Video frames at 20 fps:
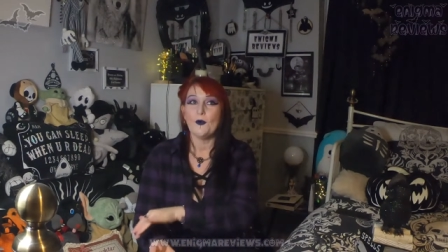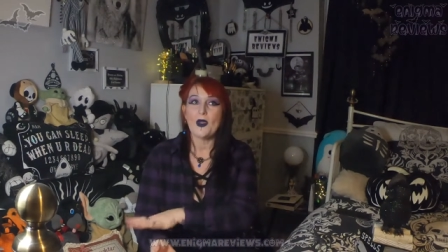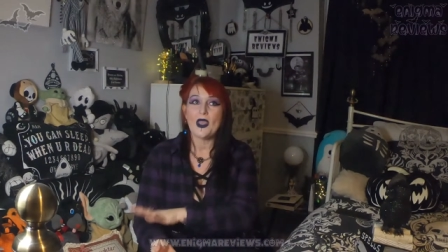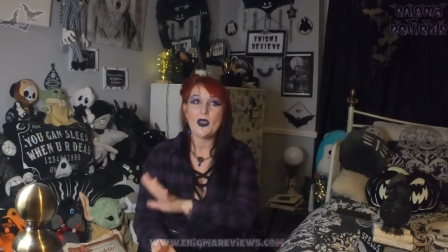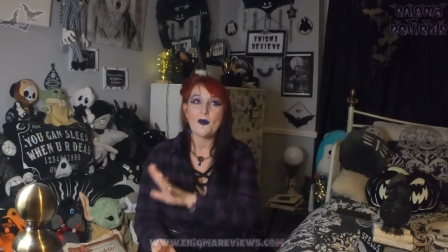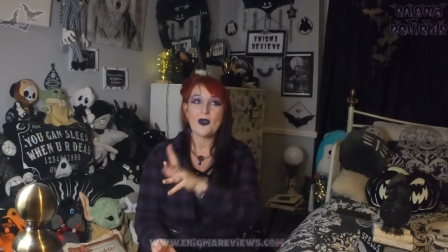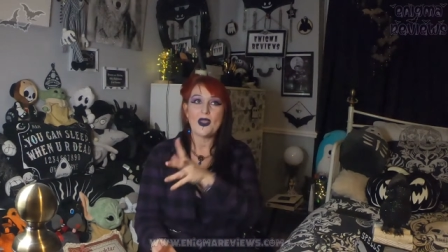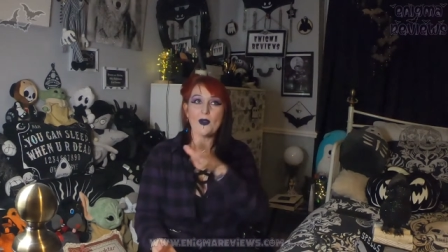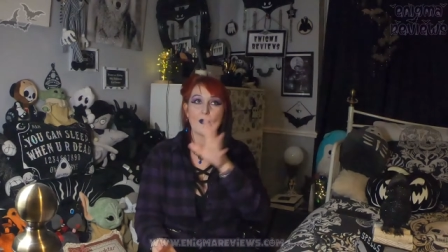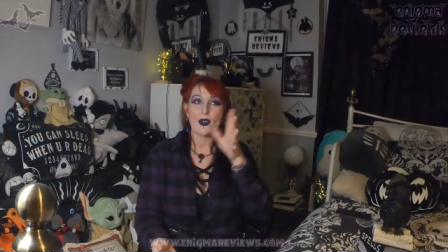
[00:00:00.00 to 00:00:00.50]

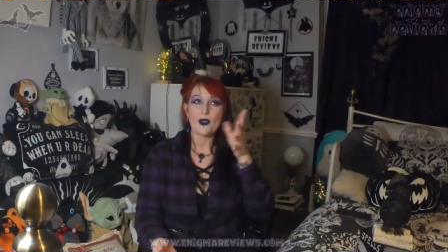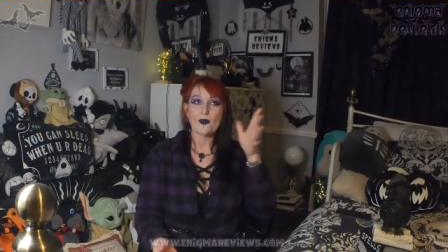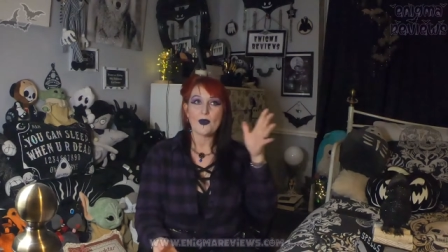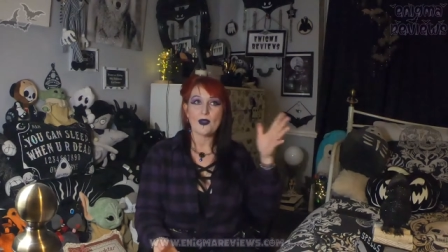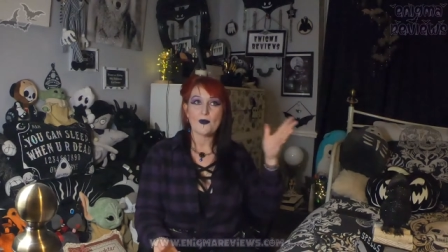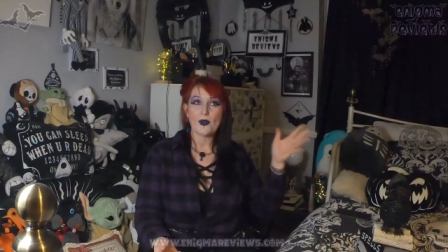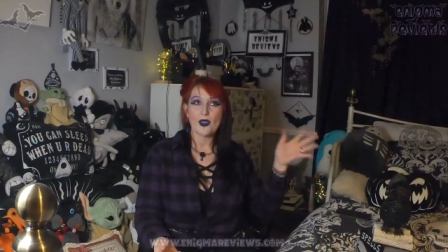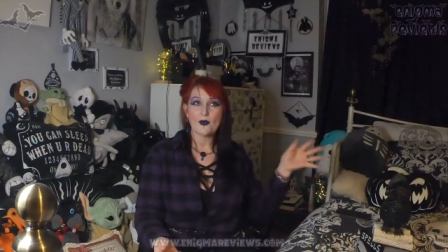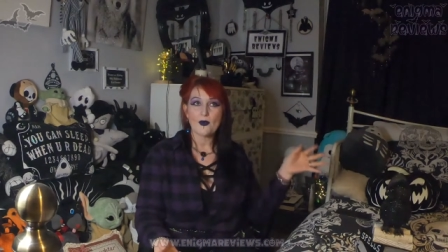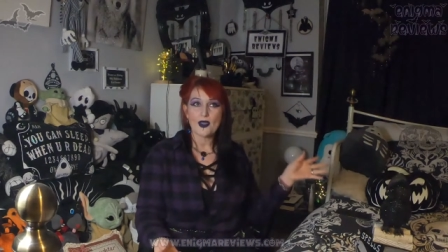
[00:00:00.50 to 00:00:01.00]
way
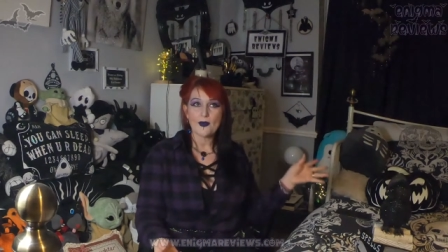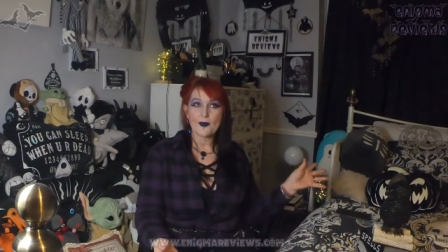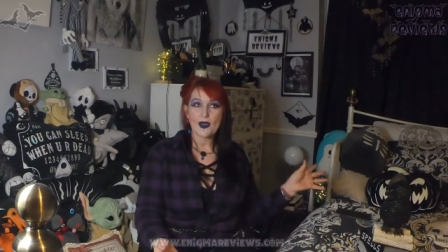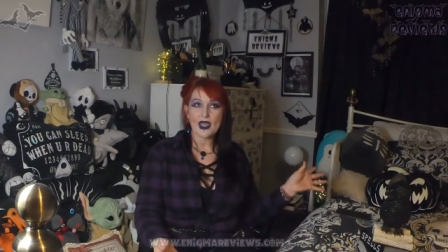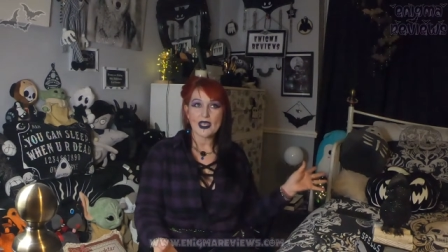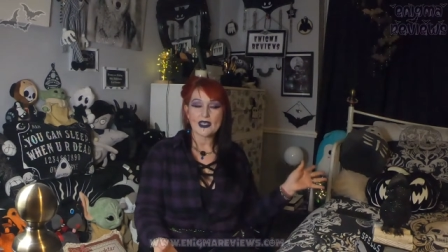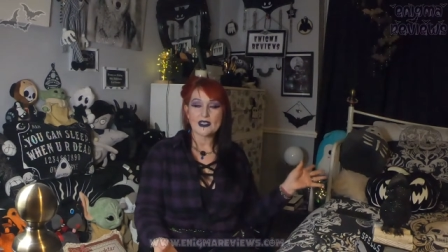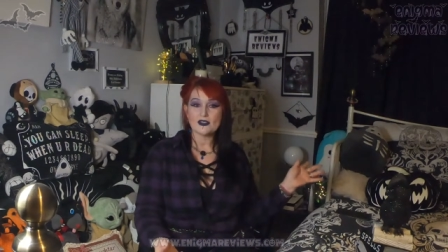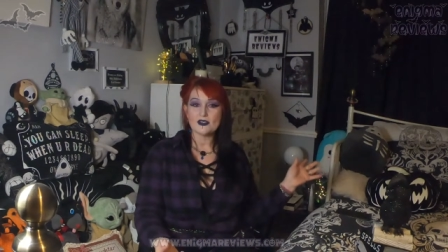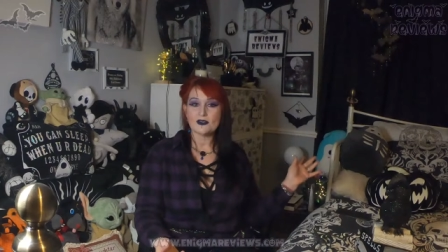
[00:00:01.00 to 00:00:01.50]

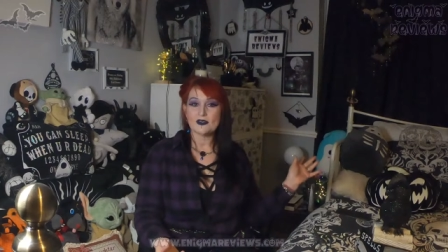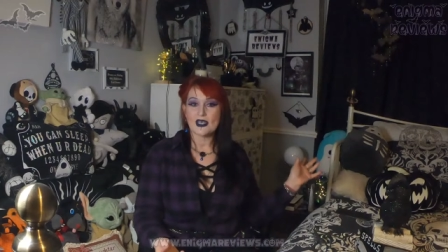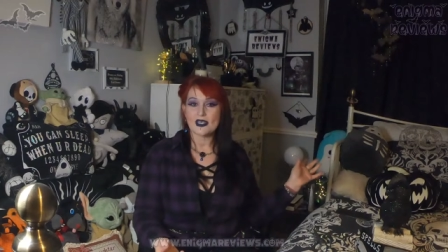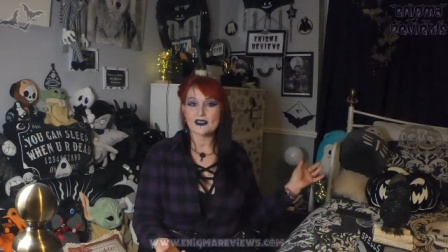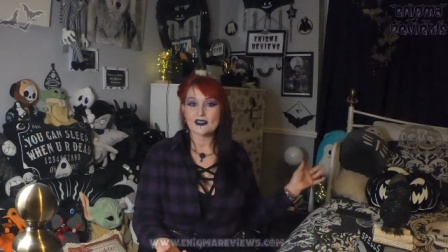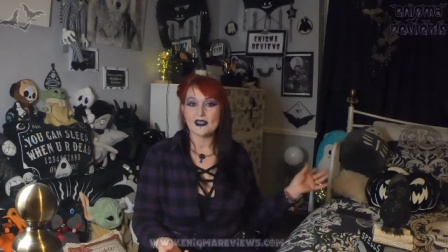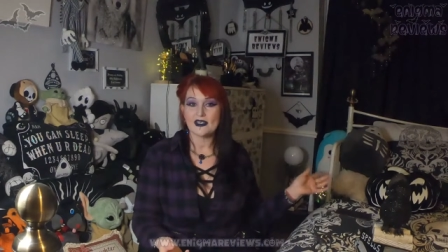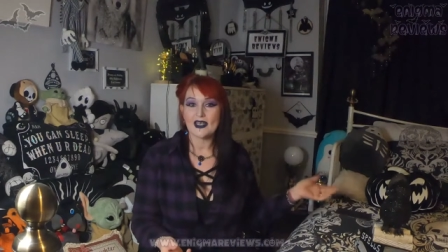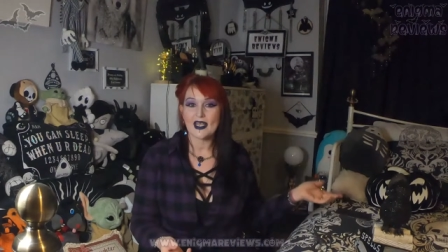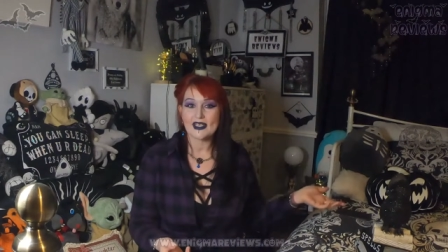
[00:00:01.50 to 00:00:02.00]
back in
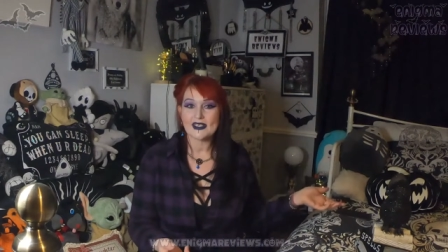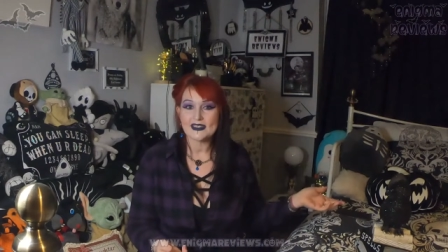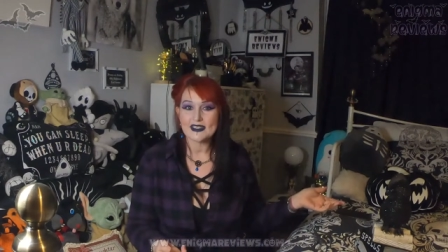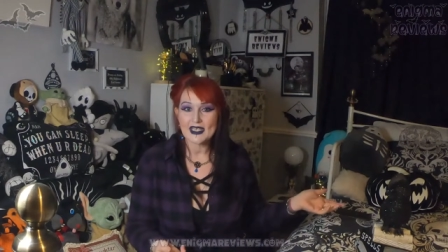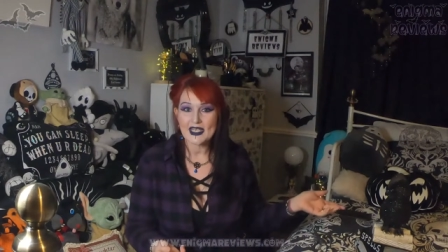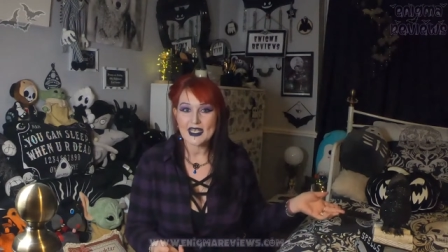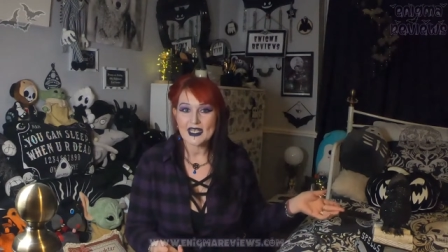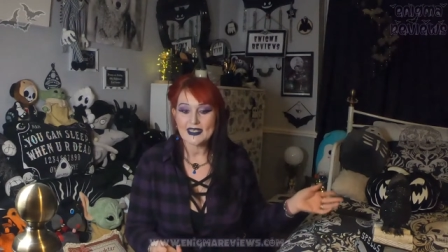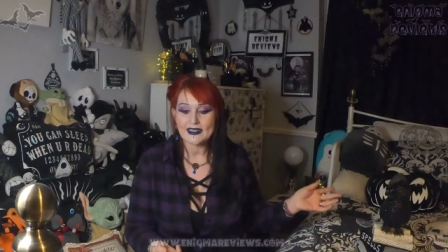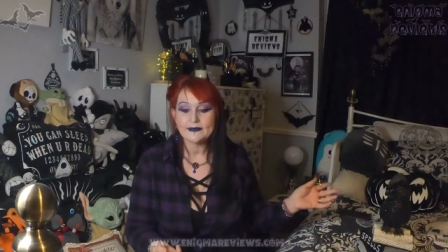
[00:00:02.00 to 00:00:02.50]

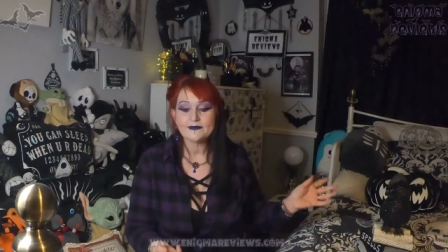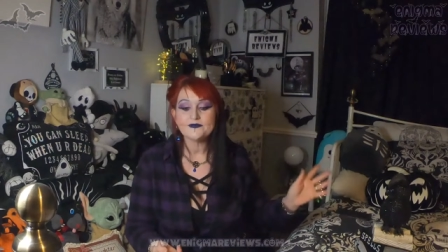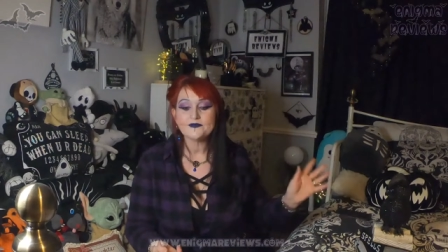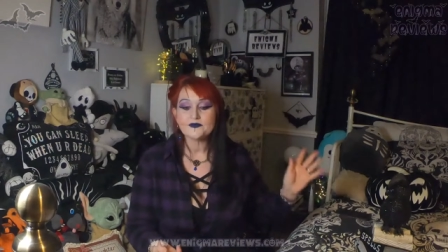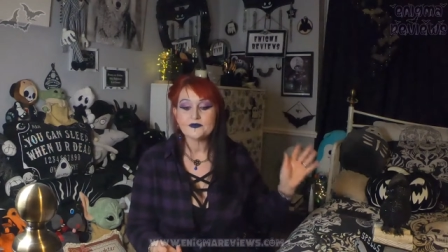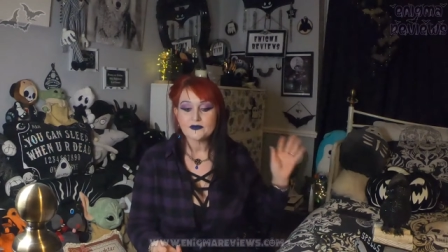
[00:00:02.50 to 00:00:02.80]
2019,